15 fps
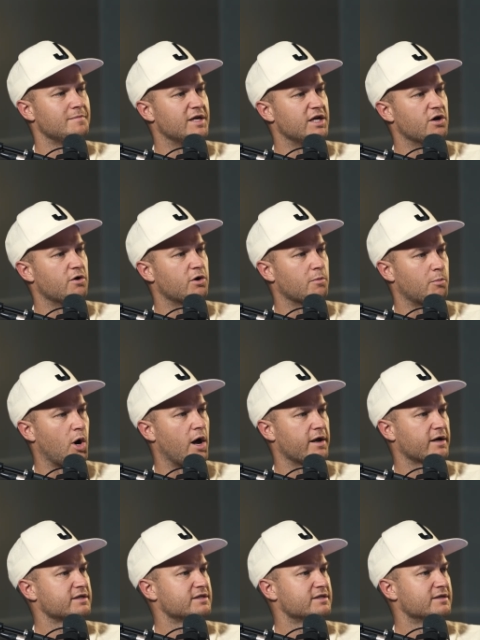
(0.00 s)
mediocre
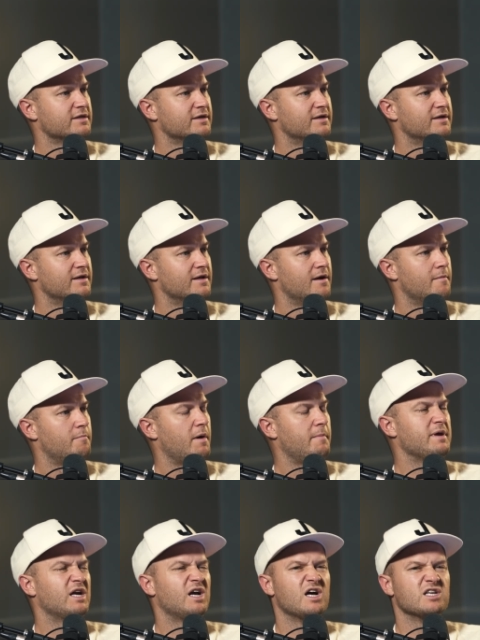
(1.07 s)
products, but
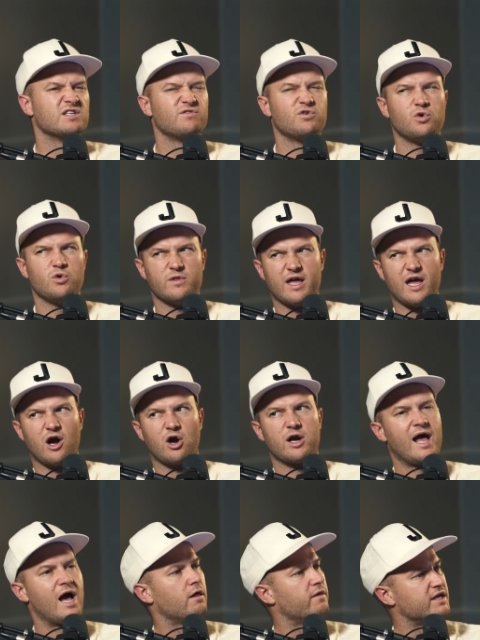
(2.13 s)
because of who they are and
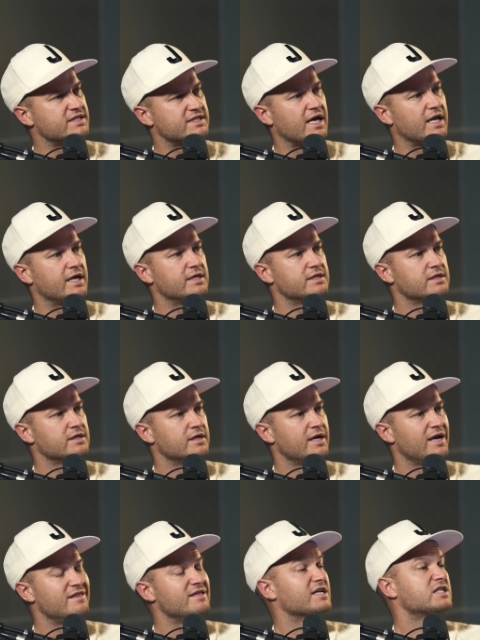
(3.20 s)
how they sell it,
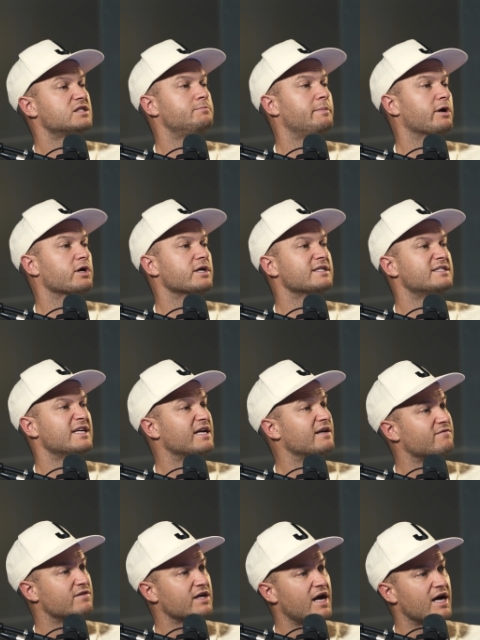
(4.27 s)
and the experience they
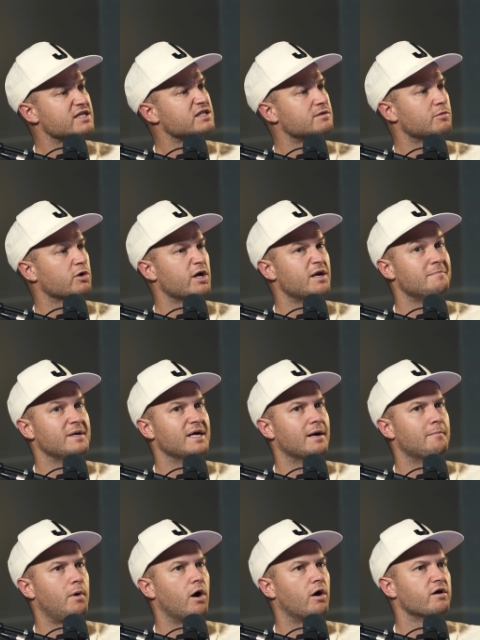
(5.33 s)
give the customer and being a
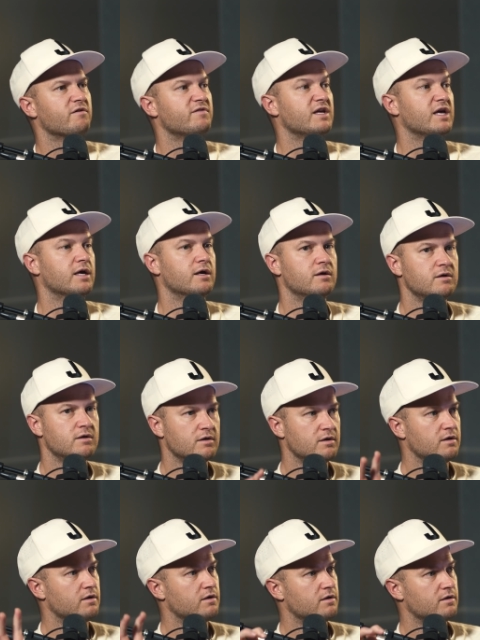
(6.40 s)
part of the
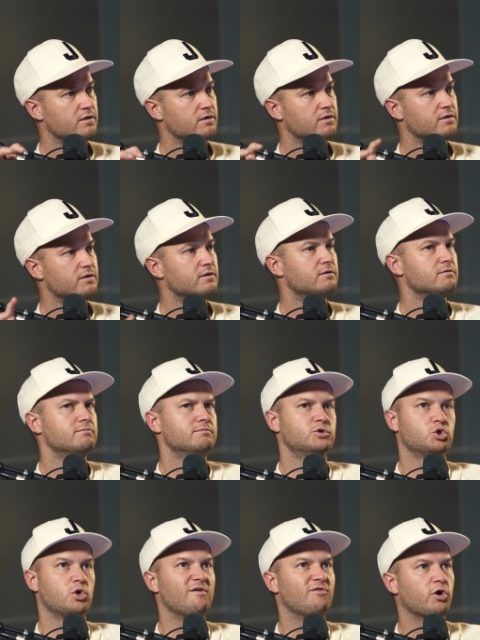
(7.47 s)

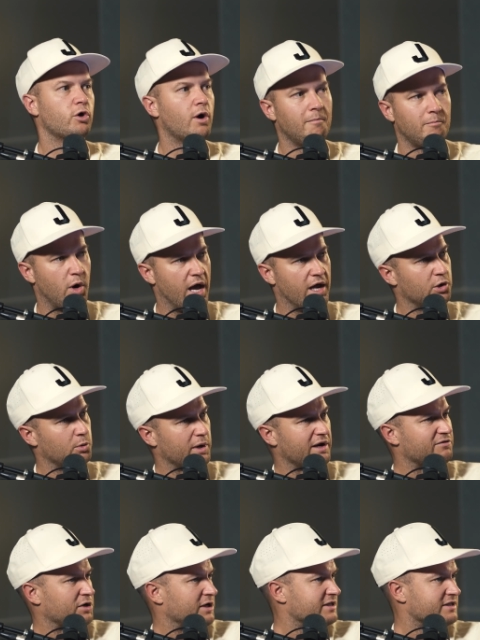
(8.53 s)
Trevor Crump brand or
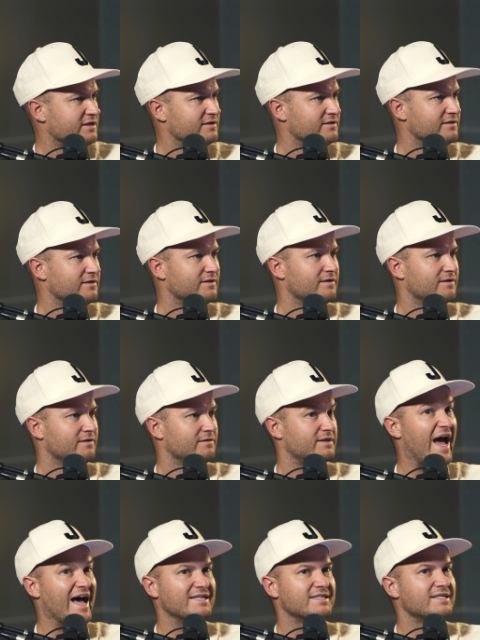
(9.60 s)
whatever it is,
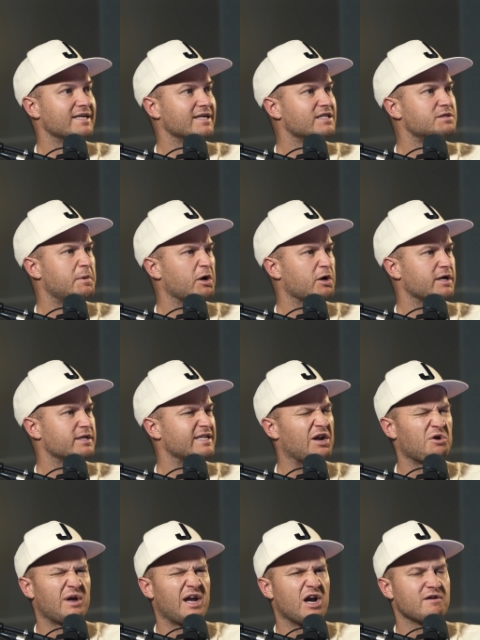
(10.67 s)
that's the experience. I
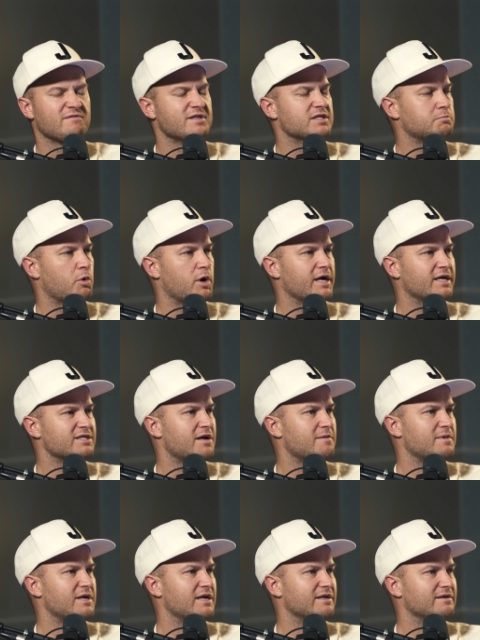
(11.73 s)
don't care if this breaks on
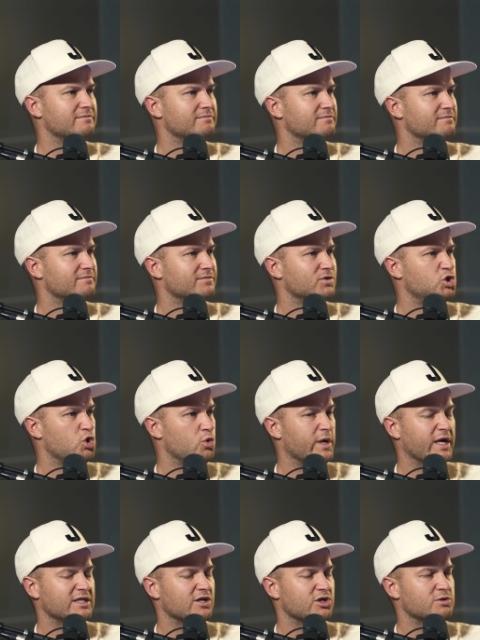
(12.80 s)
me in 2
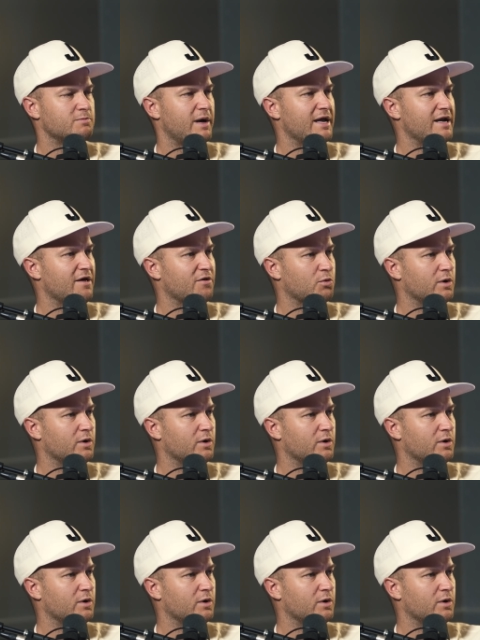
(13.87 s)
weeks, I'll just buy another